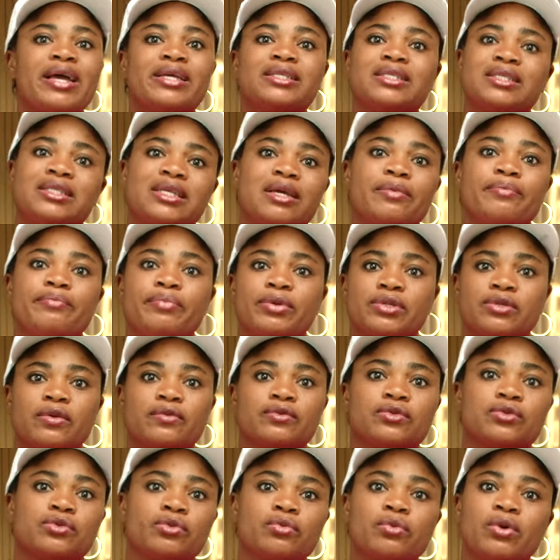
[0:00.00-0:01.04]
I say Beast
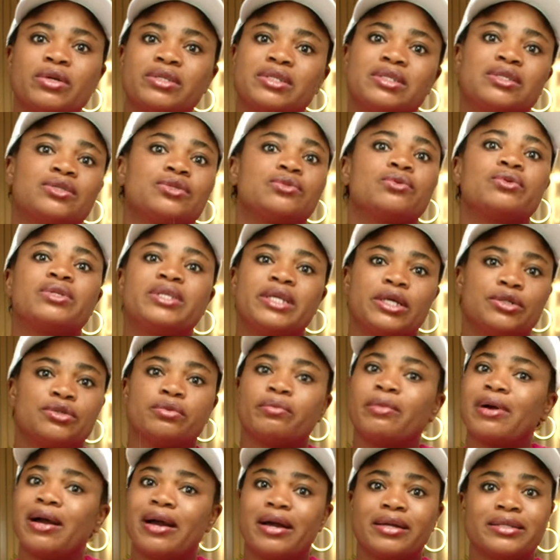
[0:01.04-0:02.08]
of Two Worlds is so dear
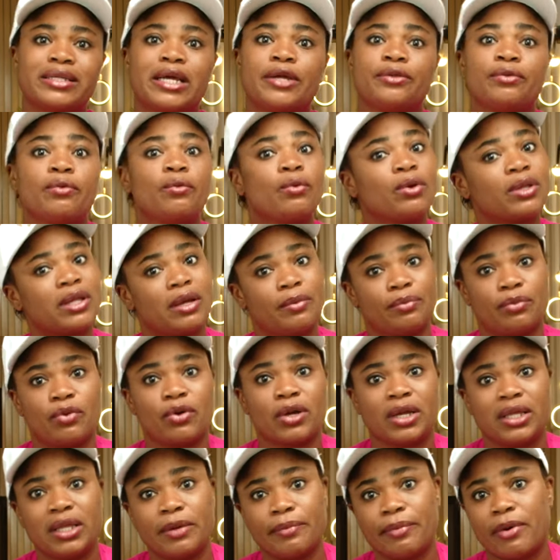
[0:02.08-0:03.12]
to my heart, I know what I'm
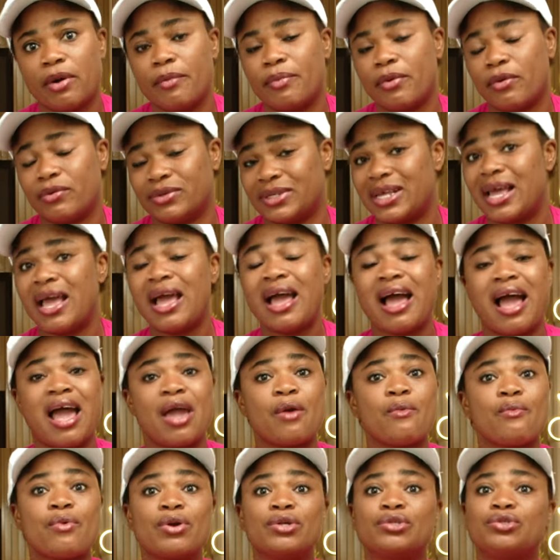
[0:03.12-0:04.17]
talking about because
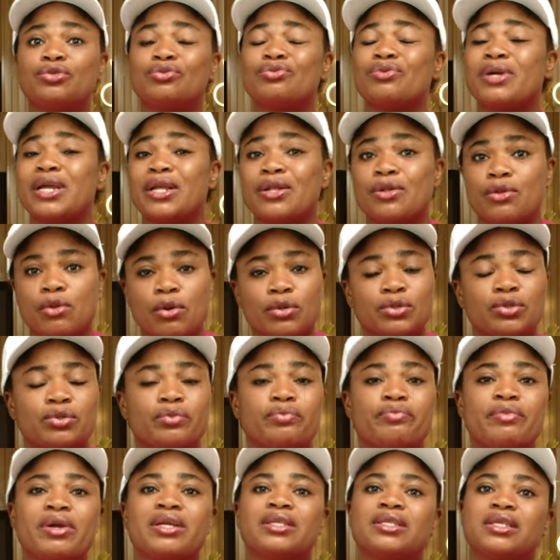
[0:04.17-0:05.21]
I went through a lot
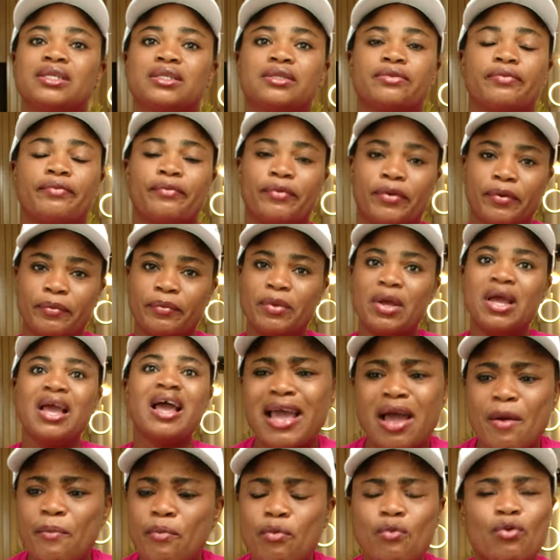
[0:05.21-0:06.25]
to make this film.
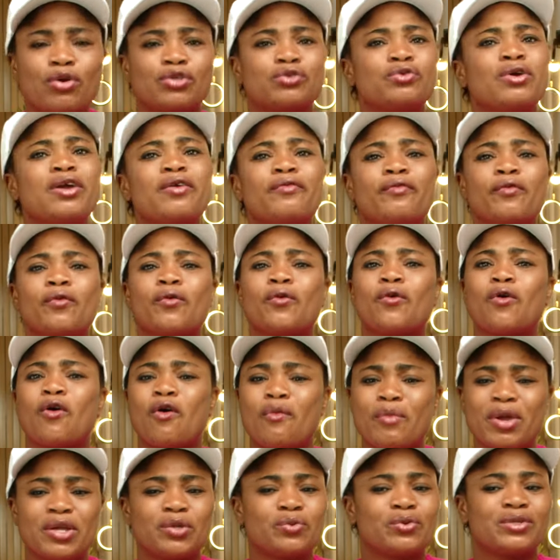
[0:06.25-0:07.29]
Help was not even coming.